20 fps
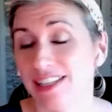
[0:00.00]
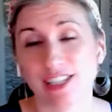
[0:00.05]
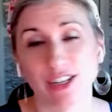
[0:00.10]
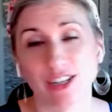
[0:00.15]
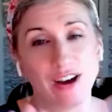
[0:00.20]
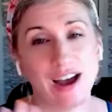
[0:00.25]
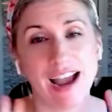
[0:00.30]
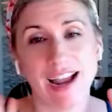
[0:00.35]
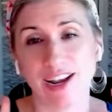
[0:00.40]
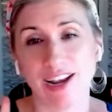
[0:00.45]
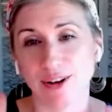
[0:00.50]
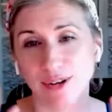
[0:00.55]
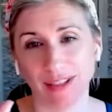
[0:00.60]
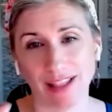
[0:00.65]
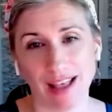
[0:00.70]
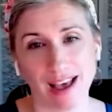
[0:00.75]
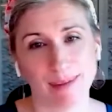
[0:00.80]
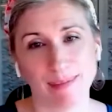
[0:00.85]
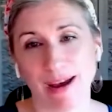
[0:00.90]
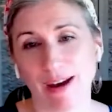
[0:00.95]
So I know a
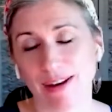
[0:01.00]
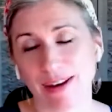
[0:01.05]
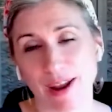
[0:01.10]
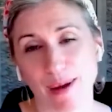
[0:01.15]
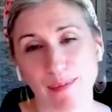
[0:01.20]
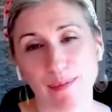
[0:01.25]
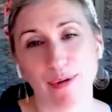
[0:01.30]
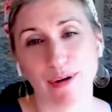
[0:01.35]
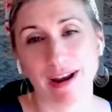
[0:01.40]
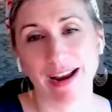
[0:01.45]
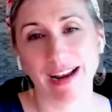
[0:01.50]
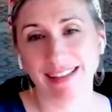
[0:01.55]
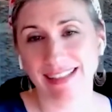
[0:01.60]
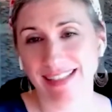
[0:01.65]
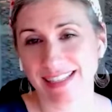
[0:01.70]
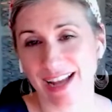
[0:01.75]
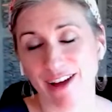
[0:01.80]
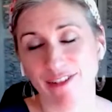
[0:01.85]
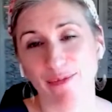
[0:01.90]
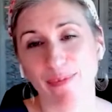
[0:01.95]
lot about numbering and stuff,